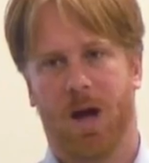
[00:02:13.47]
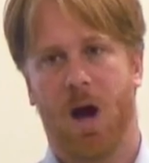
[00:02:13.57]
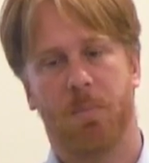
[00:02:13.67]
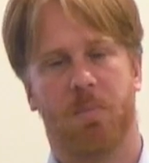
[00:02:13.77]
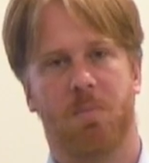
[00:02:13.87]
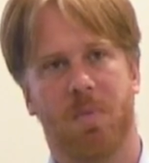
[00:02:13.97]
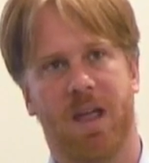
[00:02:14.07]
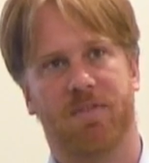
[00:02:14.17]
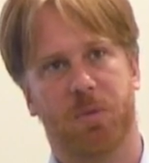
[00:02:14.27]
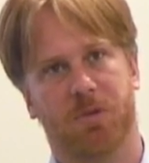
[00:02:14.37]
how
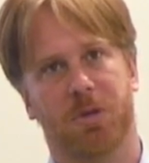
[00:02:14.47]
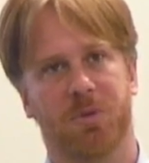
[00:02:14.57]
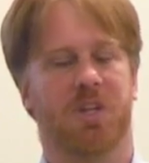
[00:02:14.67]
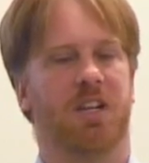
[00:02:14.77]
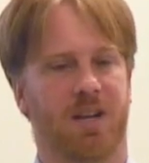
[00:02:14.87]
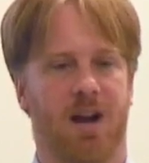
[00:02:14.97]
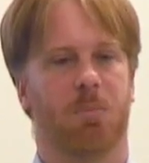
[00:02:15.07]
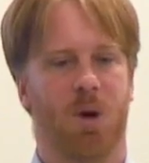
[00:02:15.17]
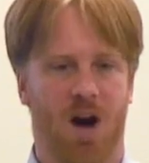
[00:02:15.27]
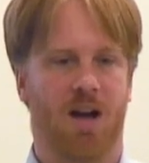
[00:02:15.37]
if you lose an
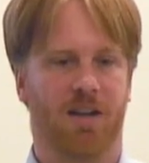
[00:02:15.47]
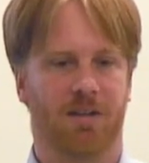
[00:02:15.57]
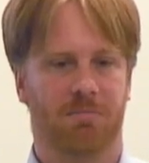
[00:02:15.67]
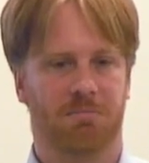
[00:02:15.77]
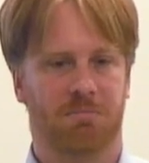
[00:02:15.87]
entire pod,